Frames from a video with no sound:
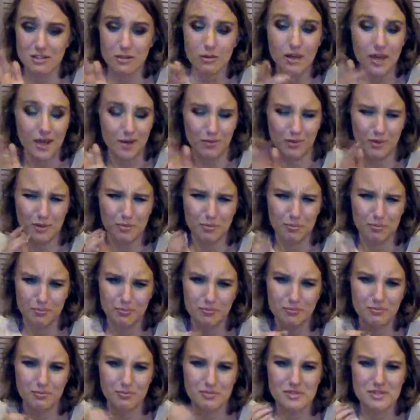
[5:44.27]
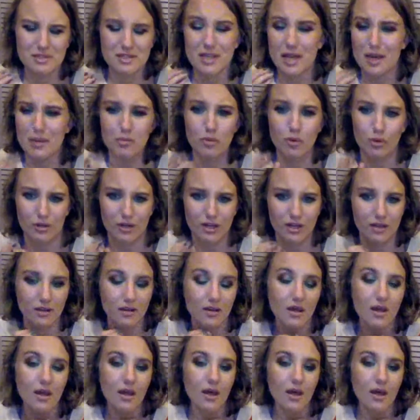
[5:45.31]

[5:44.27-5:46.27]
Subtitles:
you can't really say boring.